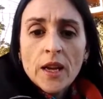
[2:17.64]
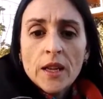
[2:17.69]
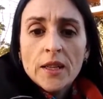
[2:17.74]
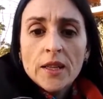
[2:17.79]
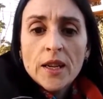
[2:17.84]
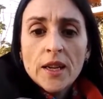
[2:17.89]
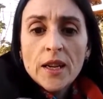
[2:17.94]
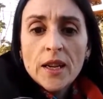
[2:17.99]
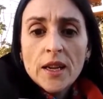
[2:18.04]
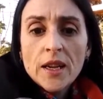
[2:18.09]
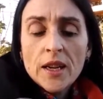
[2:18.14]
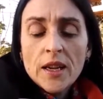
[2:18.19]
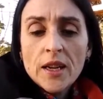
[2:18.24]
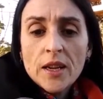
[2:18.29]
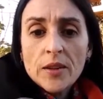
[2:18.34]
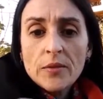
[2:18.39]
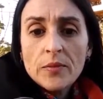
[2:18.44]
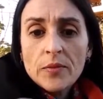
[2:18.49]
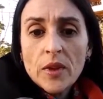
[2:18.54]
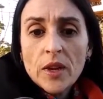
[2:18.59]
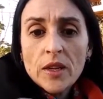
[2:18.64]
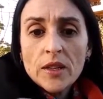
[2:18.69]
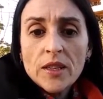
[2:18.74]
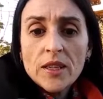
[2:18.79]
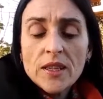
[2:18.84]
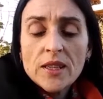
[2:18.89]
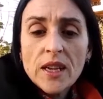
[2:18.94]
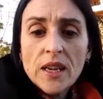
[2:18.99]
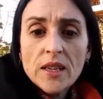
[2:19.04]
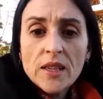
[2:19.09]

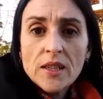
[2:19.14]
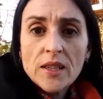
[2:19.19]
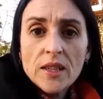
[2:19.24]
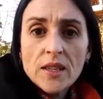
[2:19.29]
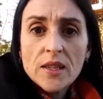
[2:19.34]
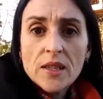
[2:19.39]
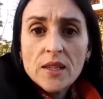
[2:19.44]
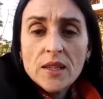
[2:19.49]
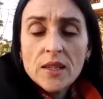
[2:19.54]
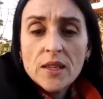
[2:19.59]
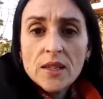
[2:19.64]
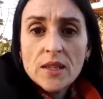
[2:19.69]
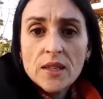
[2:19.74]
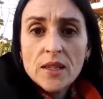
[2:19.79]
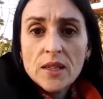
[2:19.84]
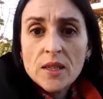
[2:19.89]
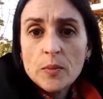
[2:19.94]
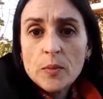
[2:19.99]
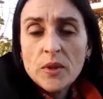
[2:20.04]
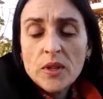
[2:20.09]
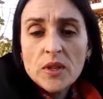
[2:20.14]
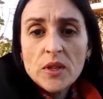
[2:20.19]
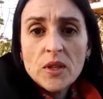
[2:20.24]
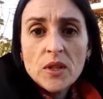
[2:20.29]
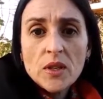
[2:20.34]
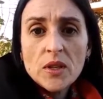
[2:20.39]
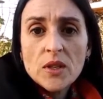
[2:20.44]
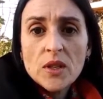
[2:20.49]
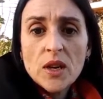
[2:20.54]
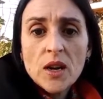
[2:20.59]
The sexes in this
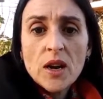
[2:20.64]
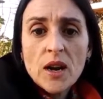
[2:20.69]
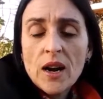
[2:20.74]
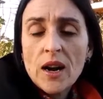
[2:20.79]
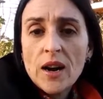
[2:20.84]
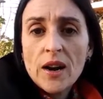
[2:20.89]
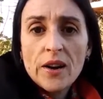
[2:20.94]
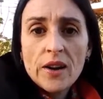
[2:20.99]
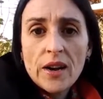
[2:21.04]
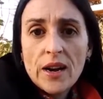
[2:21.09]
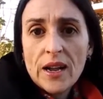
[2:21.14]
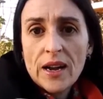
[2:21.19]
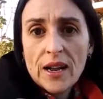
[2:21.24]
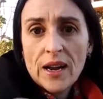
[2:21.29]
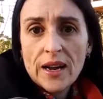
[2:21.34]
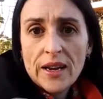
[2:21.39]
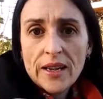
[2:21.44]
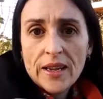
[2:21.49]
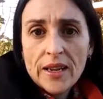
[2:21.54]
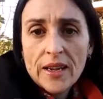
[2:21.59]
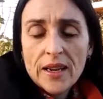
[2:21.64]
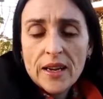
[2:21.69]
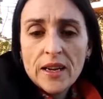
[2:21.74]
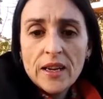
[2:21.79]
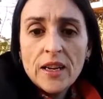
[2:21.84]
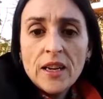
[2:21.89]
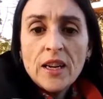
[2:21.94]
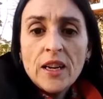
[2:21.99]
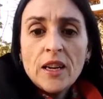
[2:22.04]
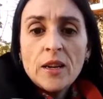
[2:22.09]
species are alike.
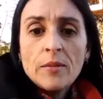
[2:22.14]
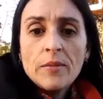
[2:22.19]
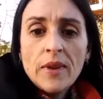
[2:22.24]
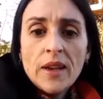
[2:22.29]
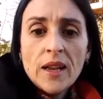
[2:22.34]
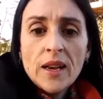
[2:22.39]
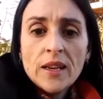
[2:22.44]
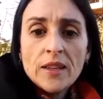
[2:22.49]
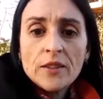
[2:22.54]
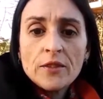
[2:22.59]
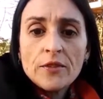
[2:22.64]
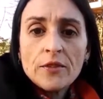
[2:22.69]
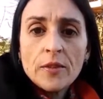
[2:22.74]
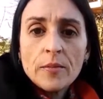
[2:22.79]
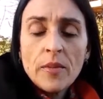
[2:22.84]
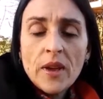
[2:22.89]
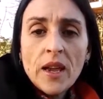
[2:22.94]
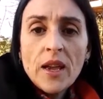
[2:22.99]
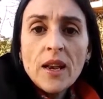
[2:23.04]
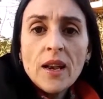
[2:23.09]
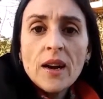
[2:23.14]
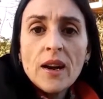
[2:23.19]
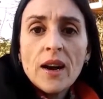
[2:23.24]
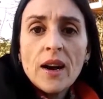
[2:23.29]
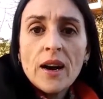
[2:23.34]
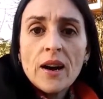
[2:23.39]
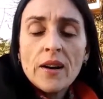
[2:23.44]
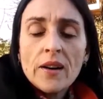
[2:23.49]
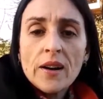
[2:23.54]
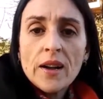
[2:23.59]
Male and female
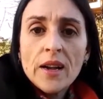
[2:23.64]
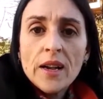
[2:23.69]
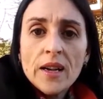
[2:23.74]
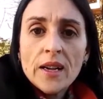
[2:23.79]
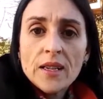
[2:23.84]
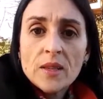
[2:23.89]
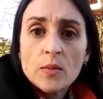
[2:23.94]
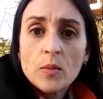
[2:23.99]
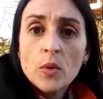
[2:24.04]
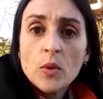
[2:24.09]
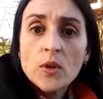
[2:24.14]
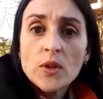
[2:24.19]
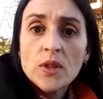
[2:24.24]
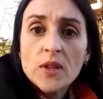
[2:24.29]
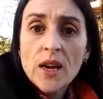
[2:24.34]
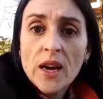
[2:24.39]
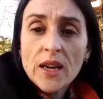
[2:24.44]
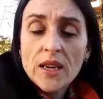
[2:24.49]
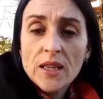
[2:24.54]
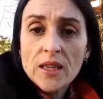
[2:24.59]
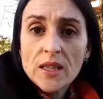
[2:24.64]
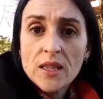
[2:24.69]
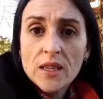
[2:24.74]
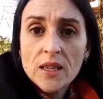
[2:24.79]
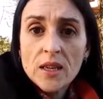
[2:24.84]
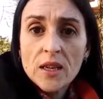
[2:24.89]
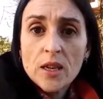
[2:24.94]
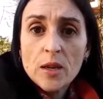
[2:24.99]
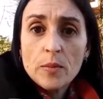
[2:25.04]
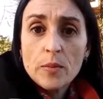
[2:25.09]
are a
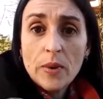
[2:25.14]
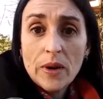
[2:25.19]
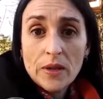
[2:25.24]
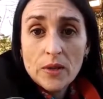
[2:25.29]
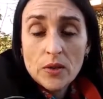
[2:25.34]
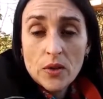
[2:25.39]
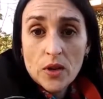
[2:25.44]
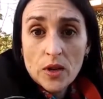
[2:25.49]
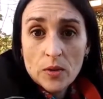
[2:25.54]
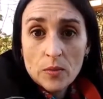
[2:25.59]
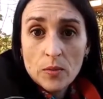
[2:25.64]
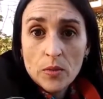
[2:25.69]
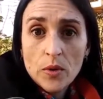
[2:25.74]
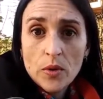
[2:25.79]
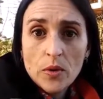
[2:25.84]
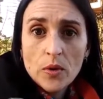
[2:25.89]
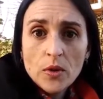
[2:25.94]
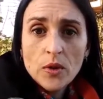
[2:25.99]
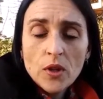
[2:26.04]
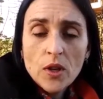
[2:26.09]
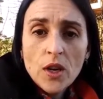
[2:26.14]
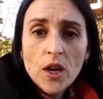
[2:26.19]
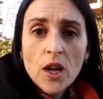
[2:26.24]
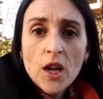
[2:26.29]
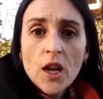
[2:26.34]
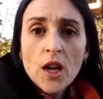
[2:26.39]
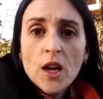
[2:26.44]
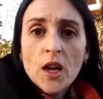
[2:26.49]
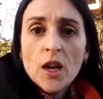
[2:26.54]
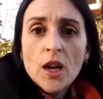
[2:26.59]
small-sized passerine bird
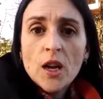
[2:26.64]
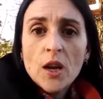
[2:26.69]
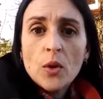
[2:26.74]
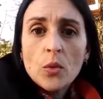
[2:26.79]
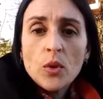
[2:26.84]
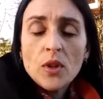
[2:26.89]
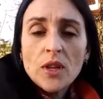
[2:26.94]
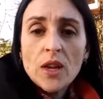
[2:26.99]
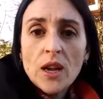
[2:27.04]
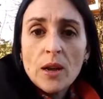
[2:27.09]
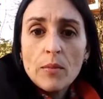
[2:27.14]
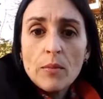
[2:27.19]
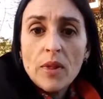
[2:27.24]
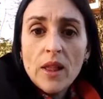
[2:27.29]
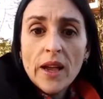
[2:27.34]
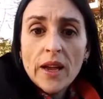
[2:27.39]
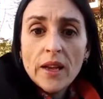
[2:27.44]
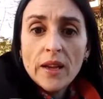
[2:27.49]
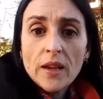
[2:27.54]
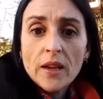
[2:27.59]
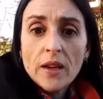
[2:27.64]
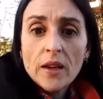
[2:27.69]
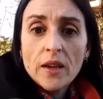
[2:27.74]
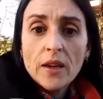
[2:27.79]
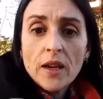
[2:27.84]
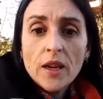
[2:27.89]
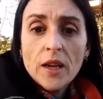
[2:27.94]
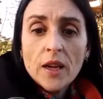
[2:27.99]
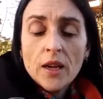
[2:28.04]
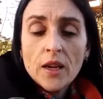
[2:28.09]
with a black
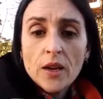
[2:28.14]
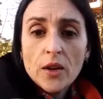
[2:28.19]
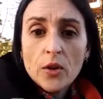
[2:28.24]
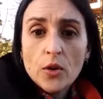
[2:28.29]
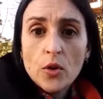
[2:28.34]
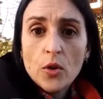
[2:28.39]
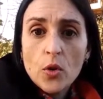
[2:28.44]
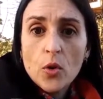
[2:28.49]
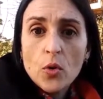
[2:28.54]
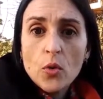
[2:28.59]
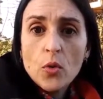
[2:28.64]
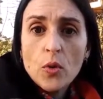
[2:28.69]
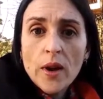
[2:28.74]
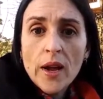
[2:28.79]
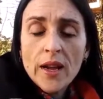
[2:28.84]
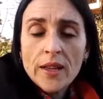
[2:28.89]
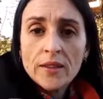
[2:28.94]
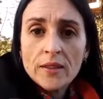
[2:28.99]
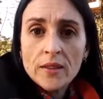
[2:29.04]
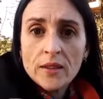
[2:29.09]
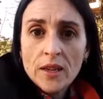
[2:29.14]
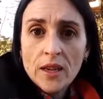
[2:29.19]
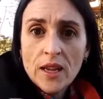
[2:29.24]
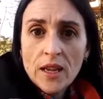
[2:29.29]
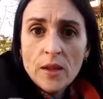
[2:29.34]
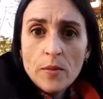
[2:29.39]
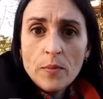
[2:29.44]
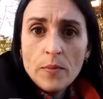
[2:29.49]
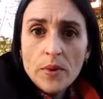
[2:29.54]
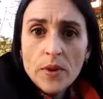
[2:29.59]
crow and an
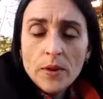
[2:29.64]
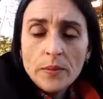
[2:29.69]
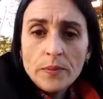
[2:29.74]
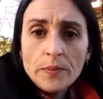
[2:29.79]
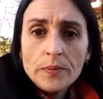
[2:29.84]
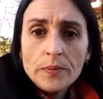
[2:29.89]
ape,